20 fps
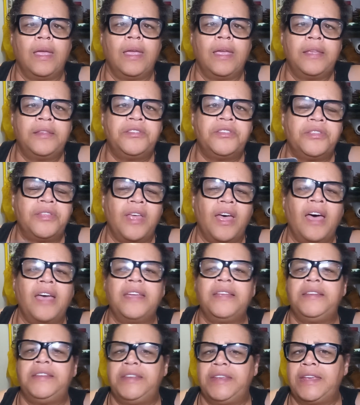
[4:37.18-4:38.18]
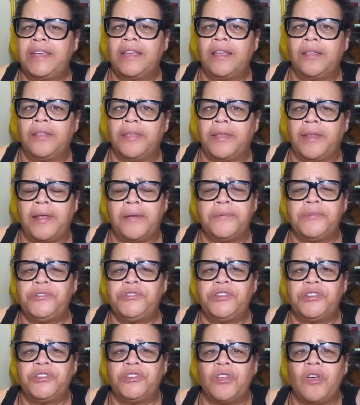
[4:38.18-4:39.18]
it's the idea that I
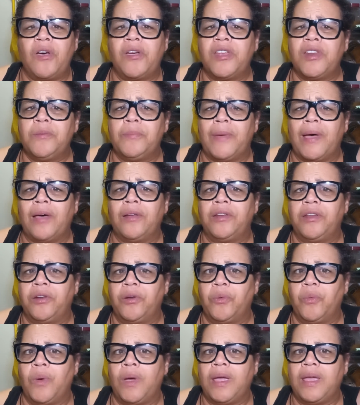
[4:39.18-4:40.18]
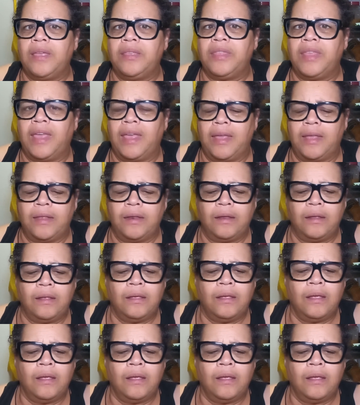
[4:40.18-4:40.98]
was just talking about, in a way, that